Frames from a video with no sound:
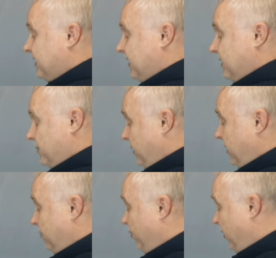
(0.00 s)
that's what
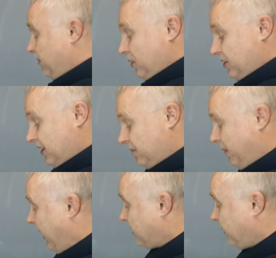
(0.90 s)
you'd pretty much
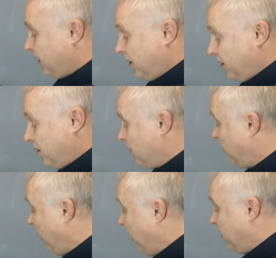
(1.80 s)
expect when you
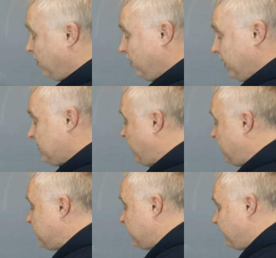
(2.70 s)
buy a more
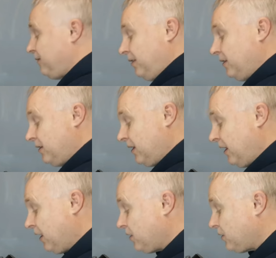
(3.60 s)
expensive
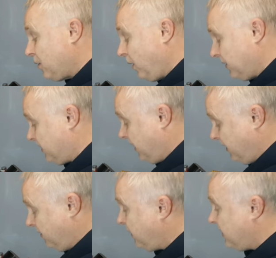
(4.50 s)
and good quality
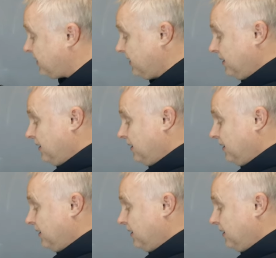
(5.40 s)
unit.